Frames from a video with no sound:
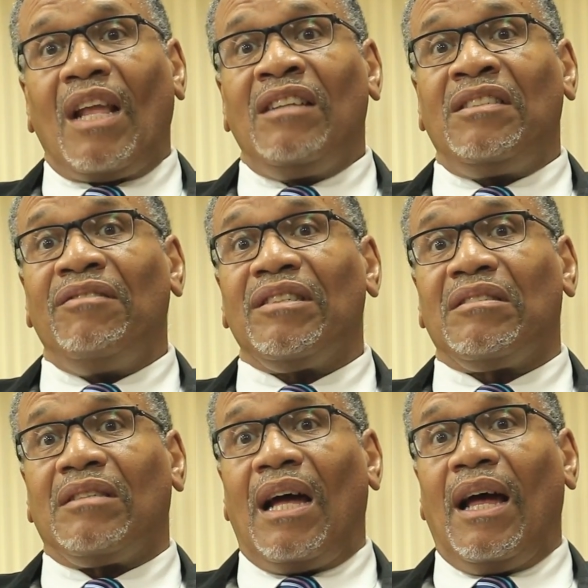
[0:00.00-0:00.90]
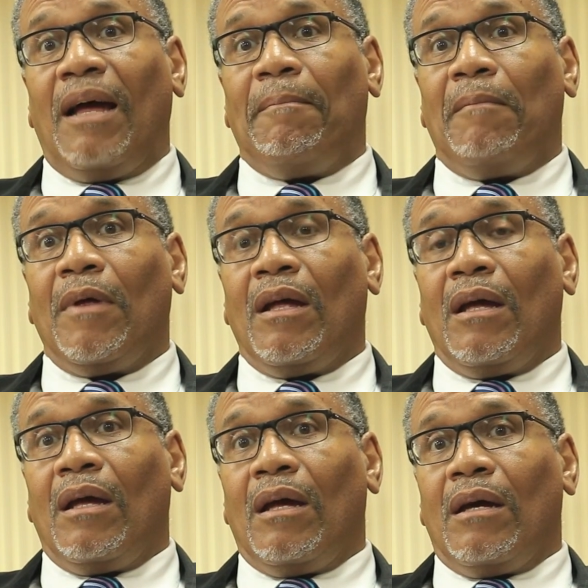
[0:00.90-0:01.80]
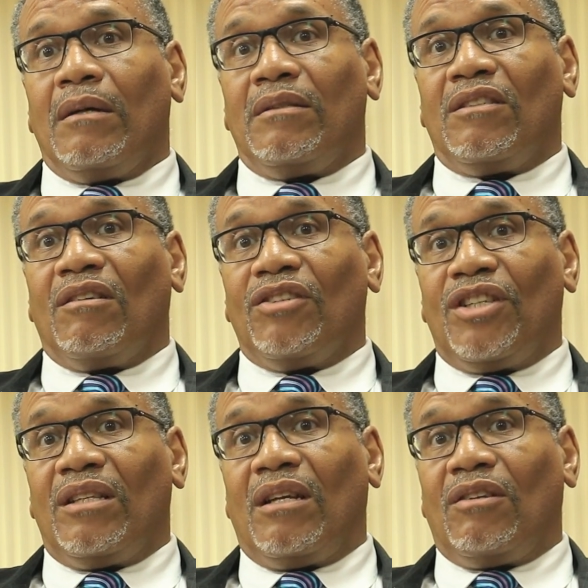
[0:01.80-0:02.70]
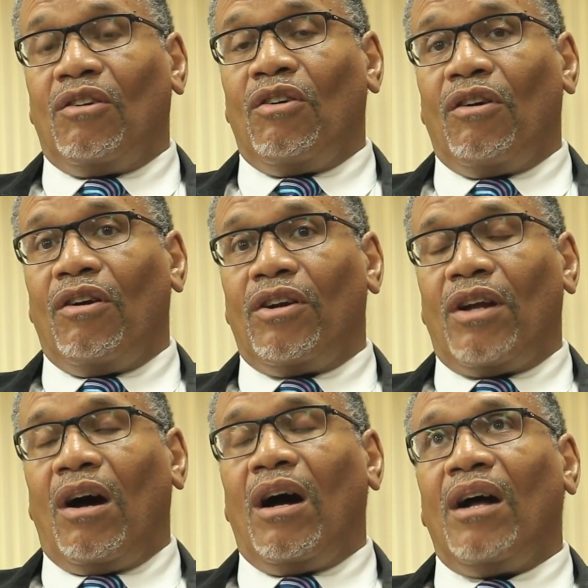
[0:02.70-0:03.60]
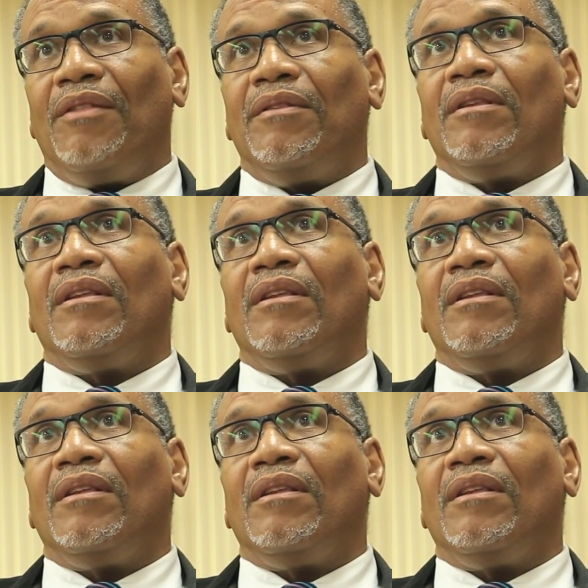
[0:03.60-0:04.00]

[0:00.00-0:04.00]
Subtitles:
serious discussion that occurred on